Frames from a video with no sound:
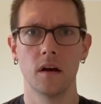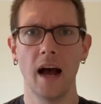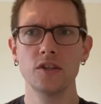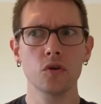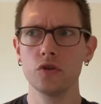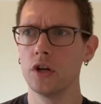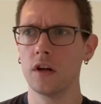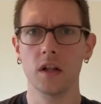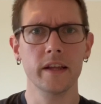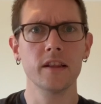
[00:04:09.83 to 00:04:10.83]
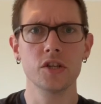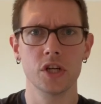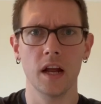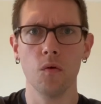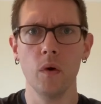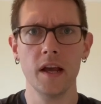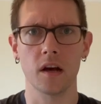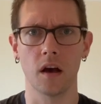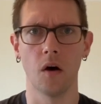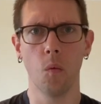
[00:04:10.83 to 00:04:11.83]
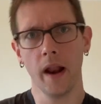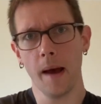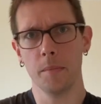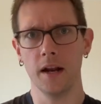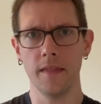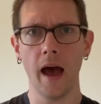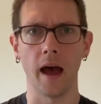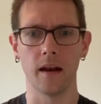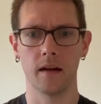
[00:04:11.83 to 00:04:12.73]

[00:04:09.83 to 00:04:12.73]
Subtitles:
I told you to clean the shed a week ago. What happened to that?